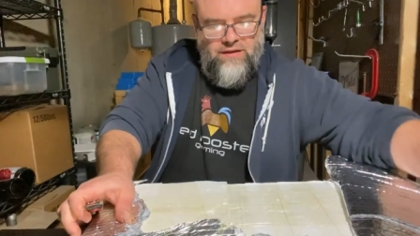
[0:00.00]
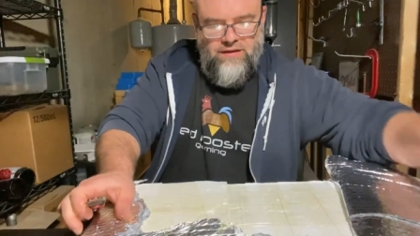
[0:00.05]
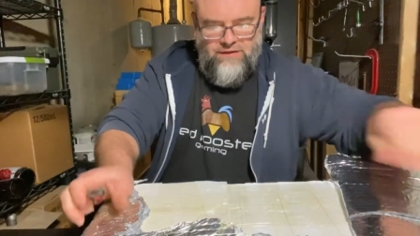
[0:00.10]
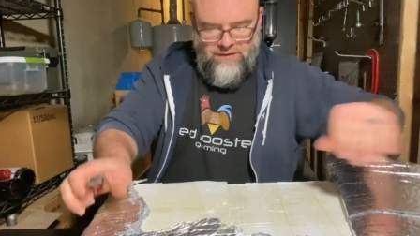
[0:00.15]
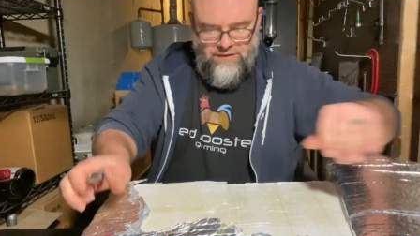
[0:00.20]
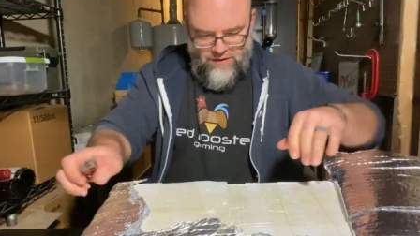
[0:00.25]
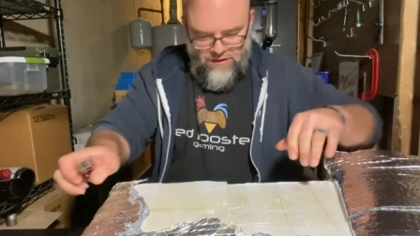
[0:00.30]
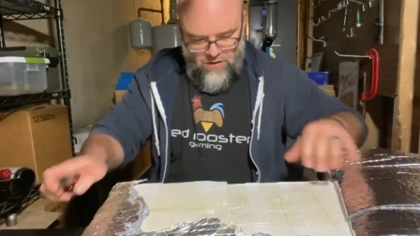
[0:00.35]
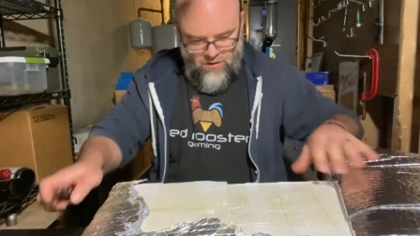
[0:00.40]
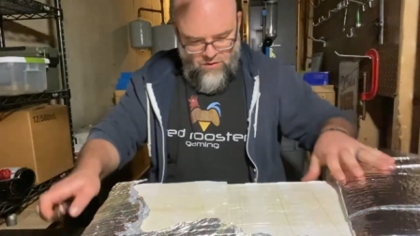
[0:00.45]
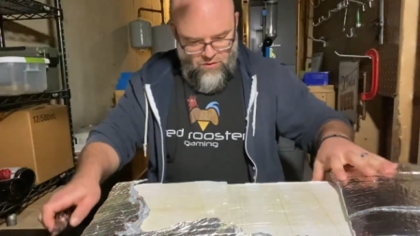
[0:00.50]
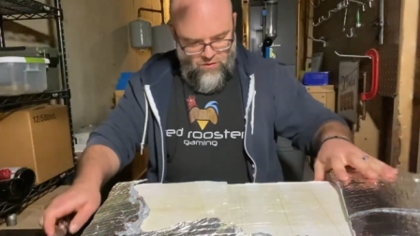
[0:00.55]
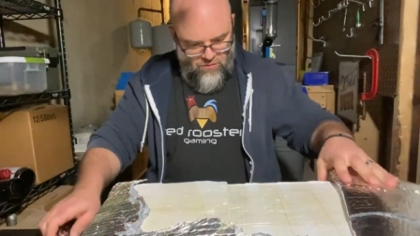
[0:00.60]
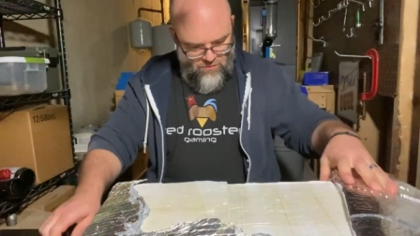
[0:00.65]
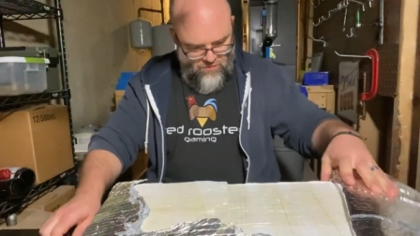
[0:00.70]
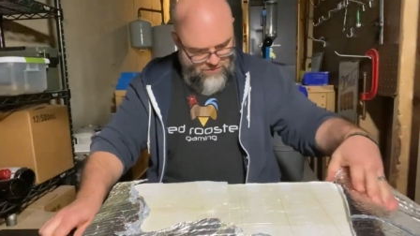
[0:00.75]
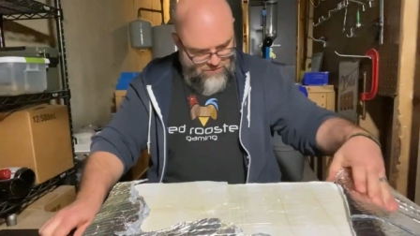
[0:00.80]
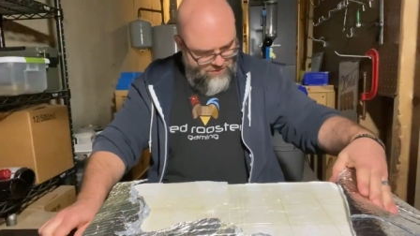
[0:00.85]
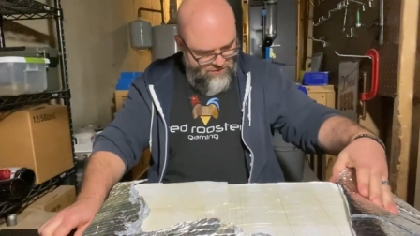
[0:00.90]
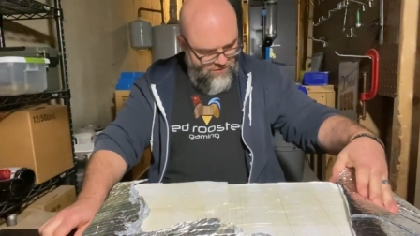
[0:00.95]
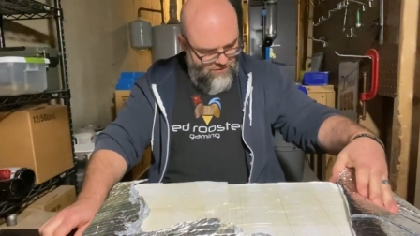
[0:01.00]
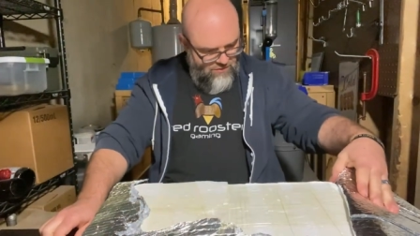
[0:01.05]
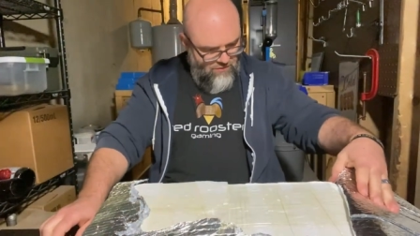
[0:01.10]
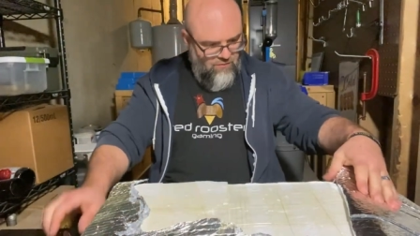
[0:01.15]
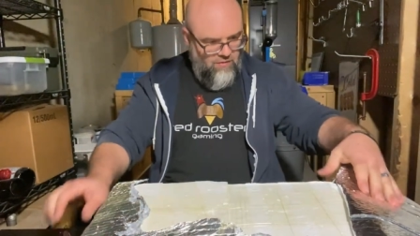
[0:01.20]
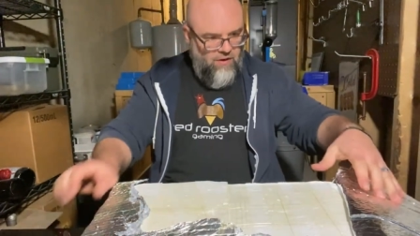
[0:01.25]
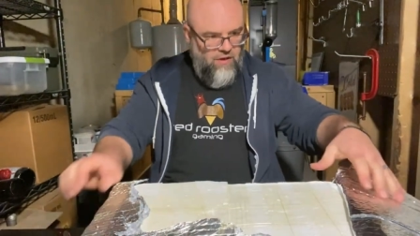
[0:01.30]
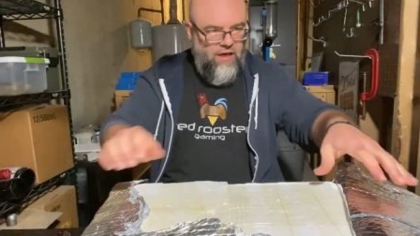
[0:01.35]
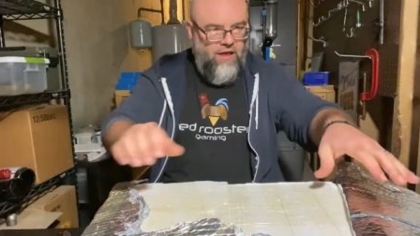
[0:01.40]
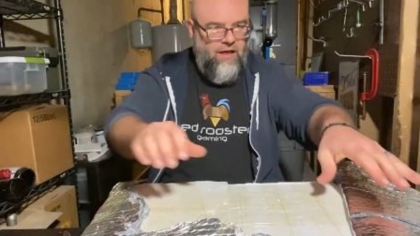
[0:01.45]
So,
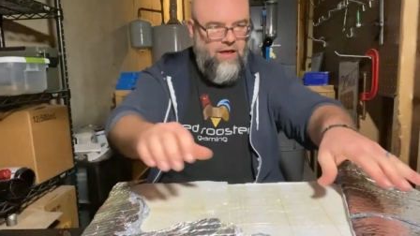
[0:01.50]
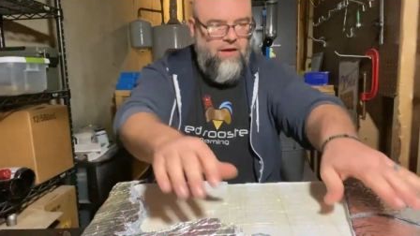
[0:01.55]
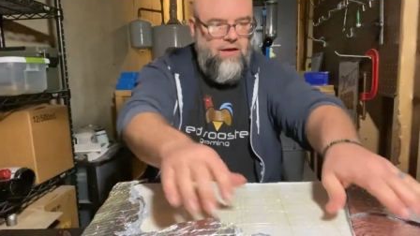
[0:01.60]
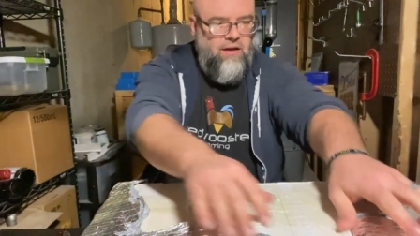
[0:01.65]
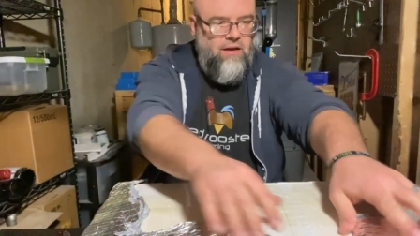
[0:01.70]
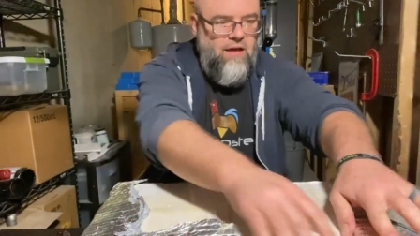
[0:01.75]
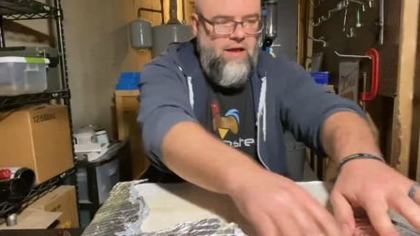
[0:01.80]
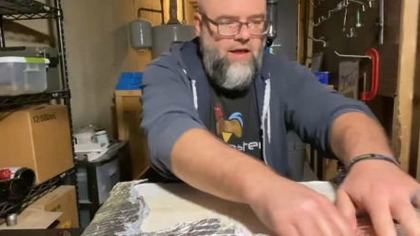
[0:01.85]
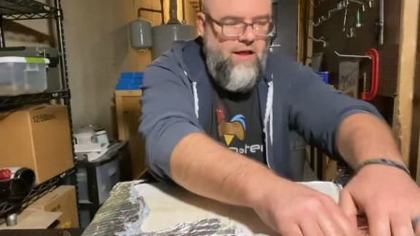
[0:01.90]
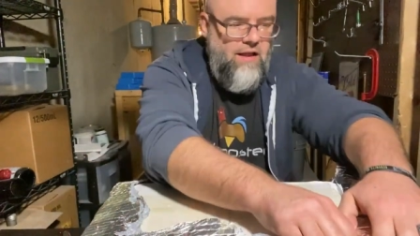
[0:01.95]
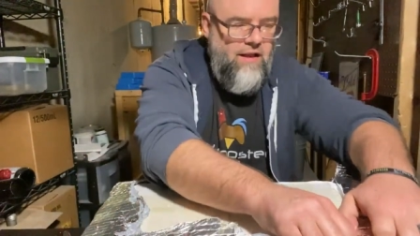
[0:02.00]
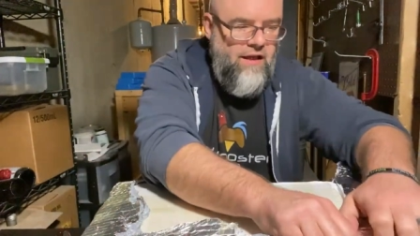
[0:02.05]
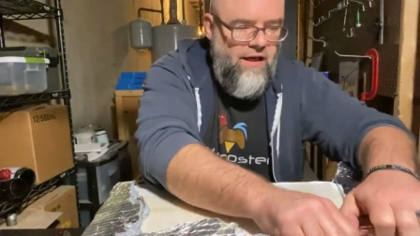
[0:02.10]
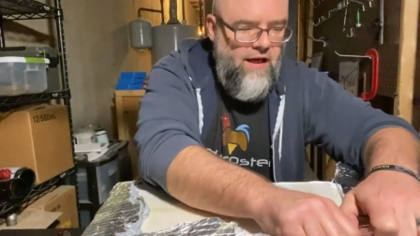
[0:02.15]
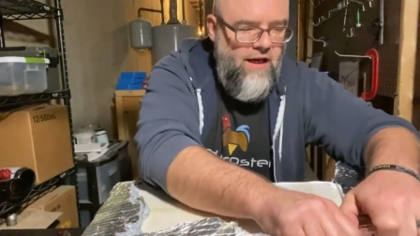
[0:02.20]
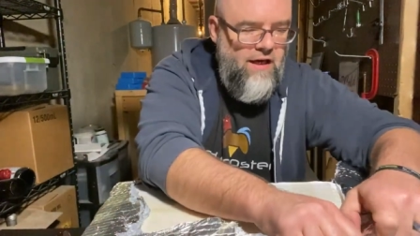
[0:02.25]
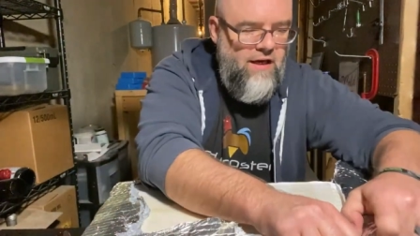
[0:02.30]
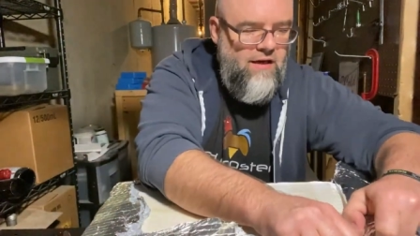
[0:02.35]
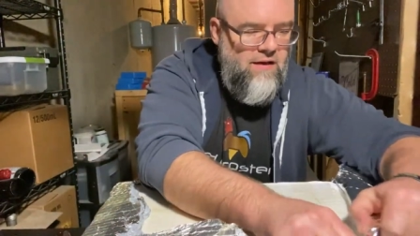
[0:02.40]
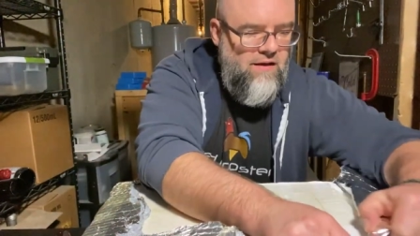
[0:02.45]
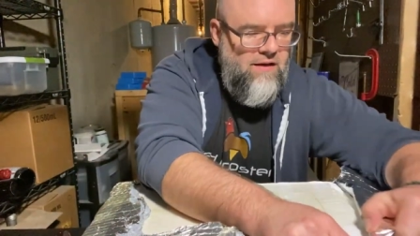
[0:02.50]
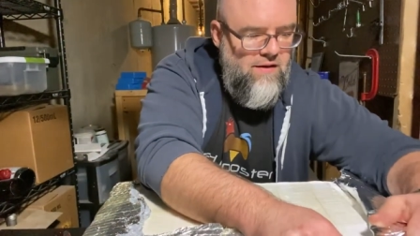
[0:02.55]
all right. Yeah, they got,